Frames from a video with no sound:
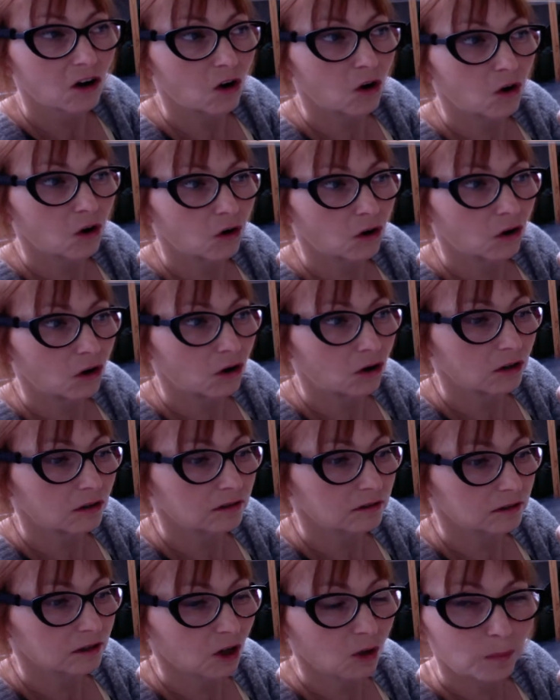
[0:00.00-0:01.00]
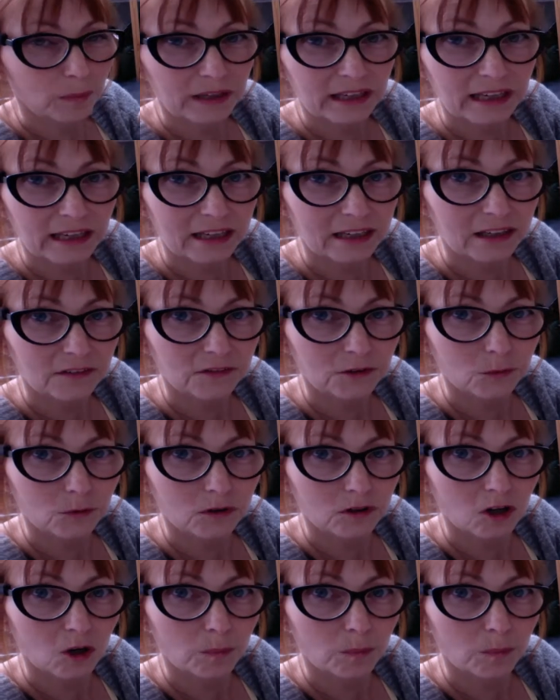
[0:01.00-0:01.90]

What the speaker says: or copy it if you want,